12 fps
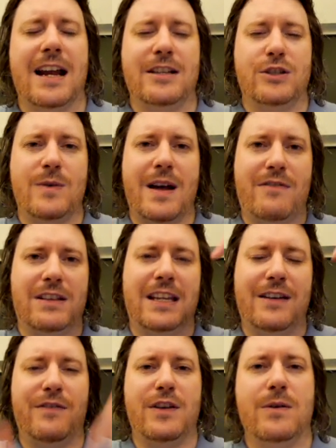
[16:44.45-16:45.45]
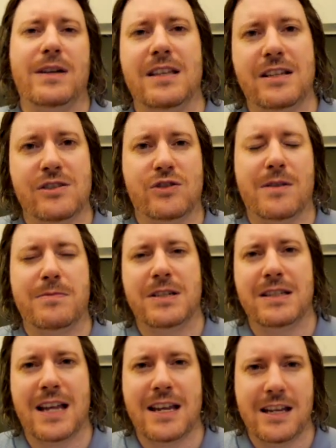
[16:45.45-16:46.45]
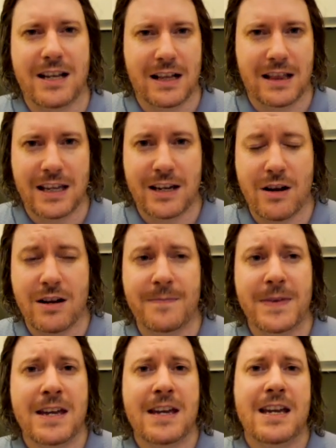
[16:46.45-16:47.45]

I do have a link for you in the description that you can click on.